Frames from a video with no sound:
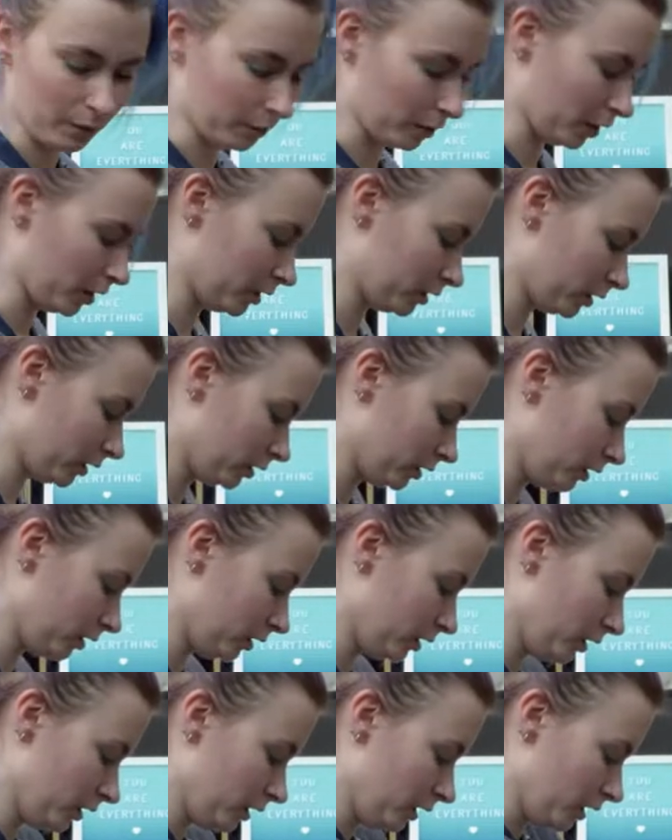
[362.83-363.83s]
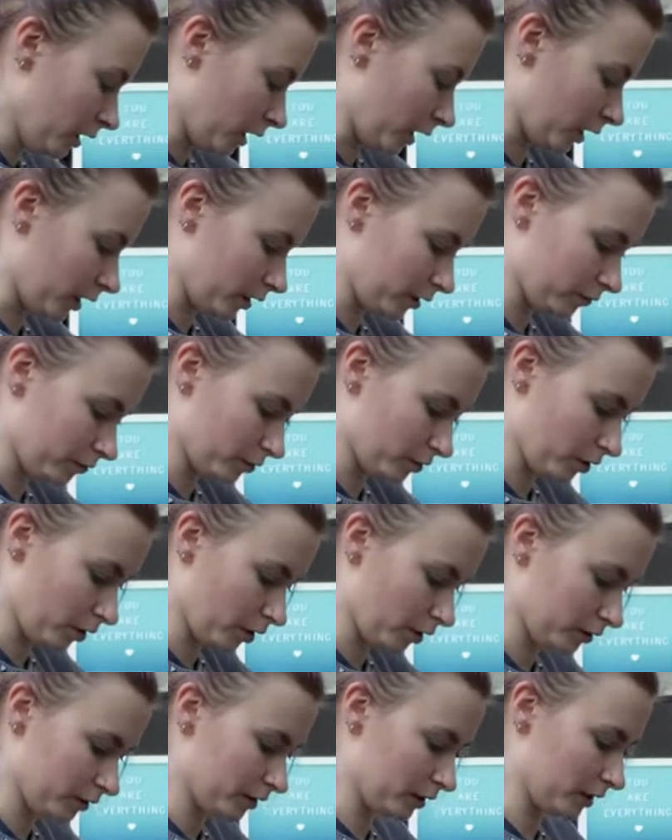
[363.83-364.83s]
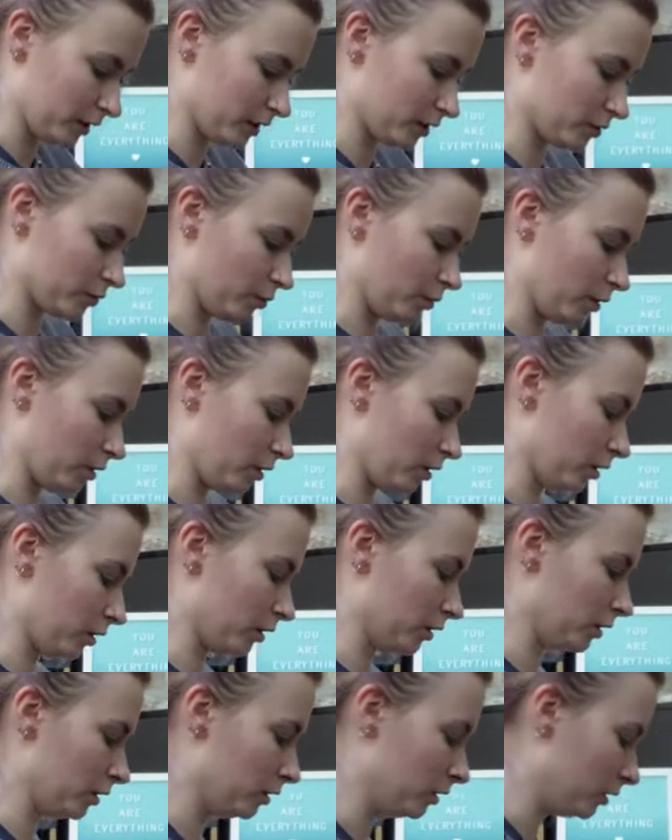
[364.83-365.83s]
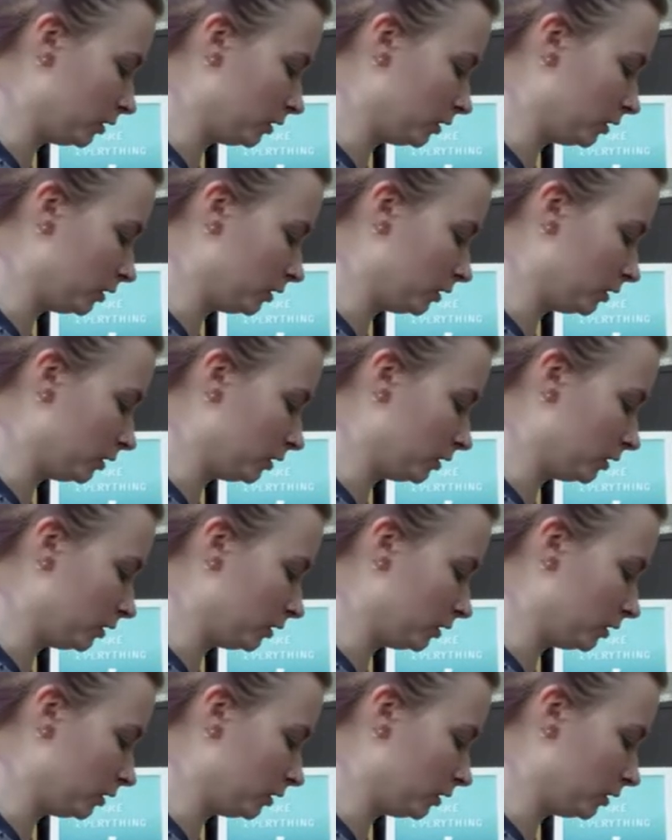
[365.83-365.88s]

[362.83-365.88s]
one, and I've got this one.